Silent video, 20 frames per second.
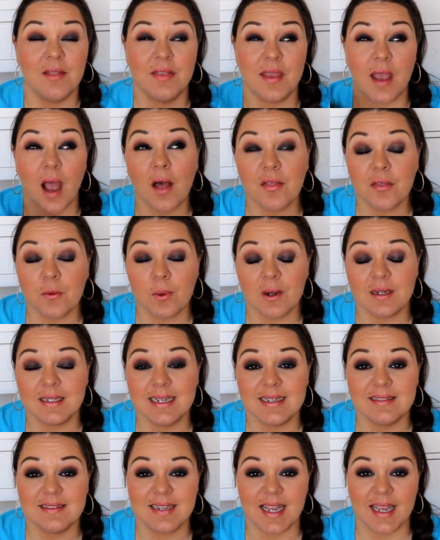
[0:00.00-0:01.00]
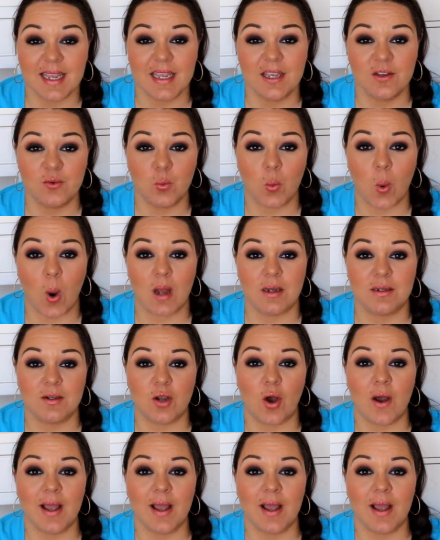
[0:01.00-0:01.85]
The other one is Naked 1.